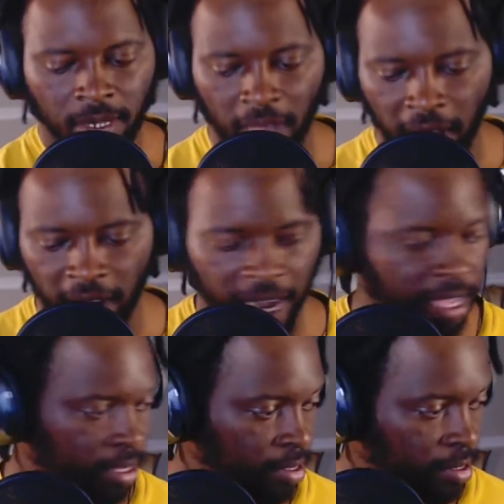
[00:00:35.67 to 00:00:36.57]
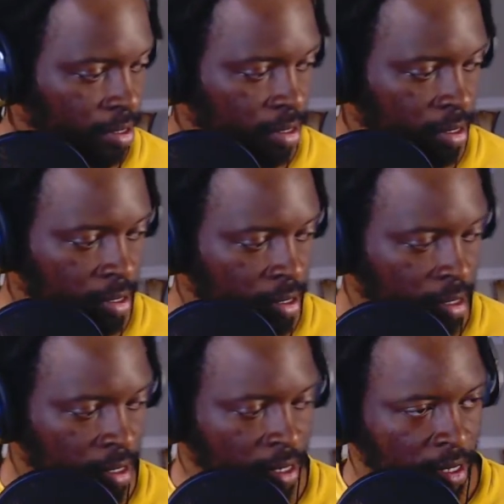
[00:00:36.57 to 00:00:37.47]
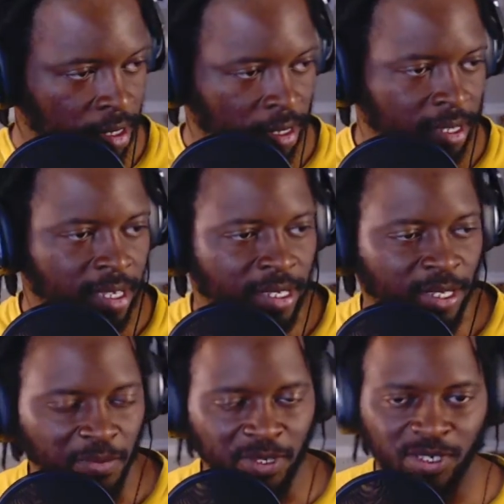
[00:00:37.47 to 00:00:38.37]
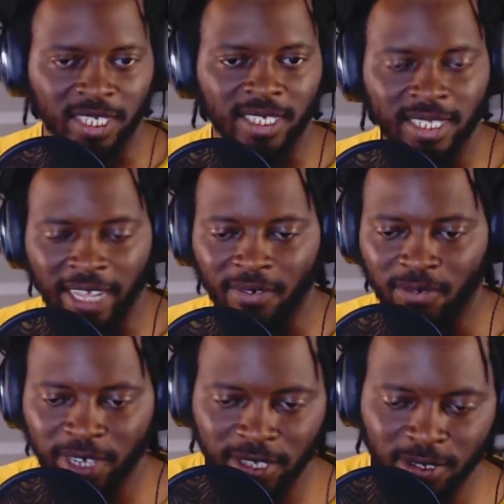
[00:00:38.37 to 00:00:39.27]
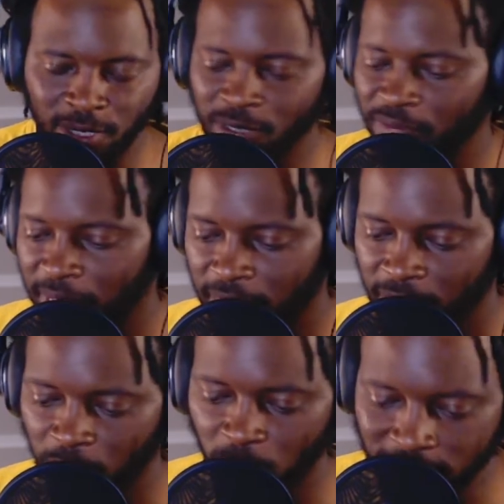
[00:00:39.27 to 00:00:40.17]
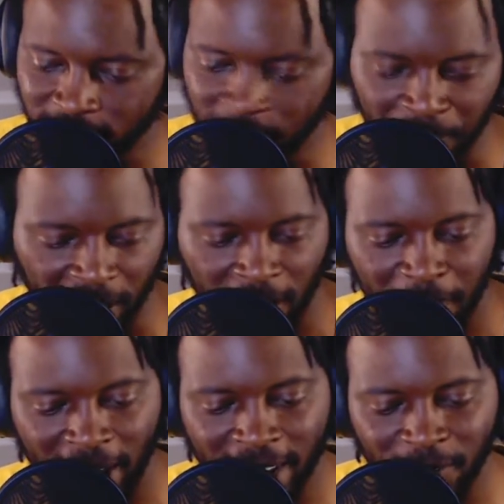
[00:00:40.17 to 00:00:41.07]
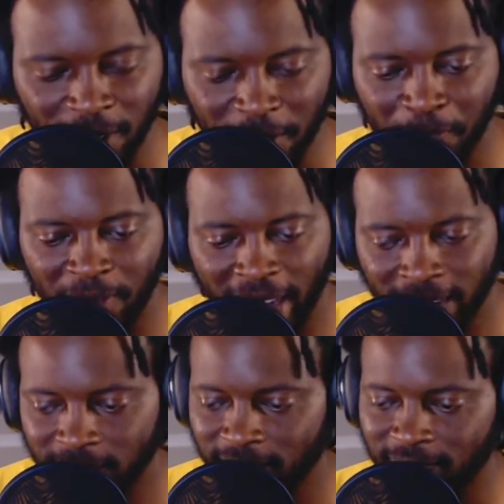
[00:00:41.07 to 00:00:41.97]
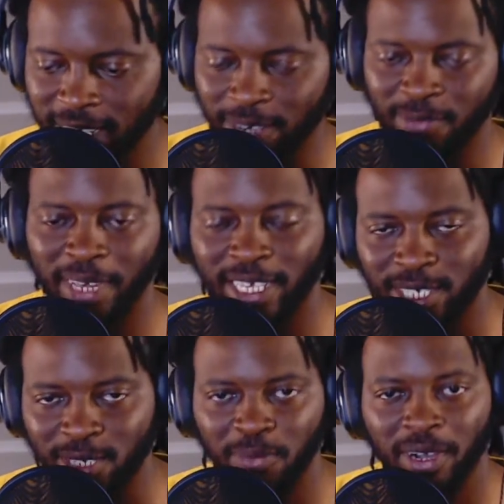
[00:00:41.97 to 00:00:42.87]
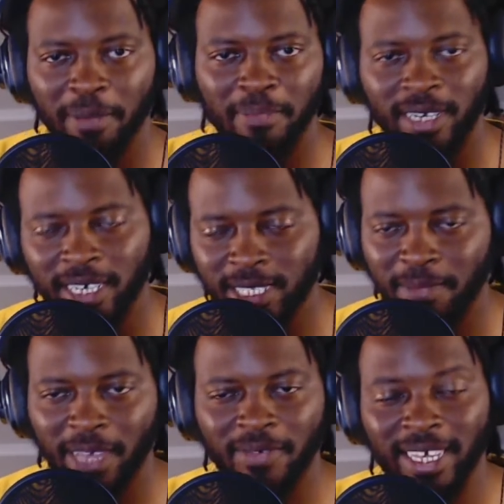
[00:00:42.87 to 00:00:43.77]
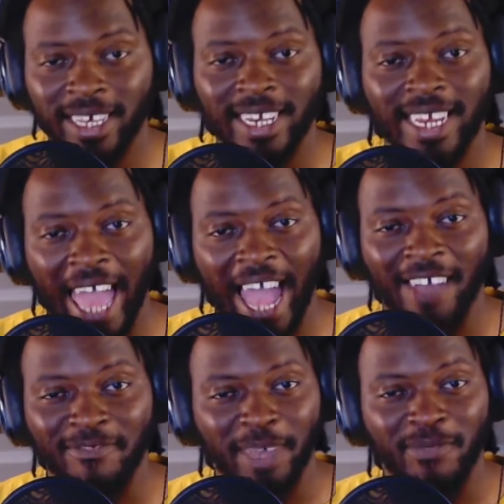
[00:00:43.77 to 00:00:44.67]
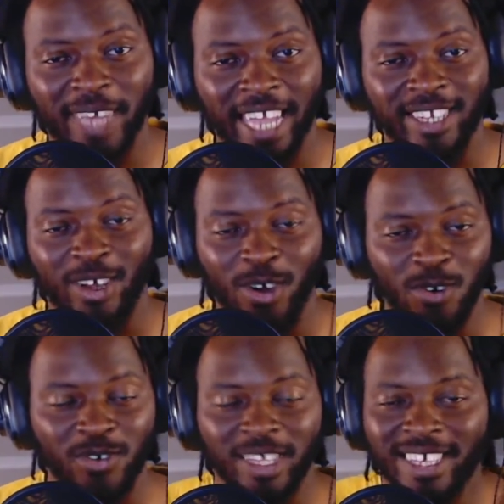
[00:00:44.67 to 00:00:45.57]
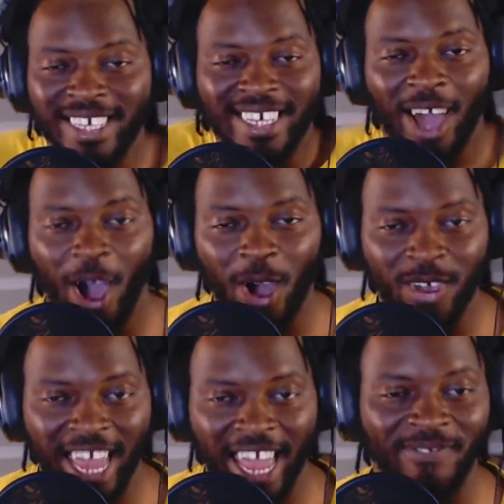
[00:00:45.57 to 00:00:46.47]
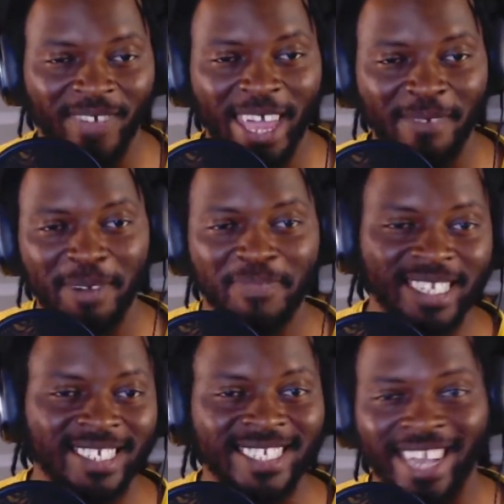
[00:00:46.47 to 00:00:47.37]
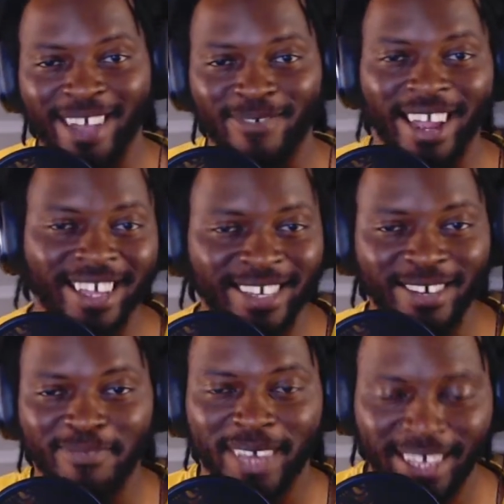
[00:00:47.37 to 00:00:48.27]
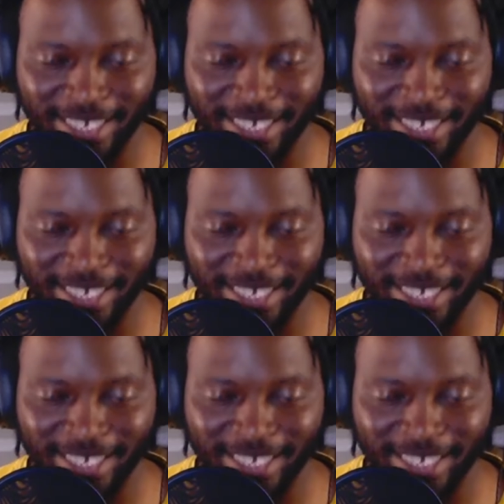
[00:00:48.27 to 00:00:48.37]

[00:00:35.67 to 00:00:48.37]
All right. So I'm gonna treat this like a real YouTube video. What's up, everybody? Welcome back to the channel, man. It's your boy Muggs, man. We here live, man. We got the whole Hog Life fam up in the chat right here, man.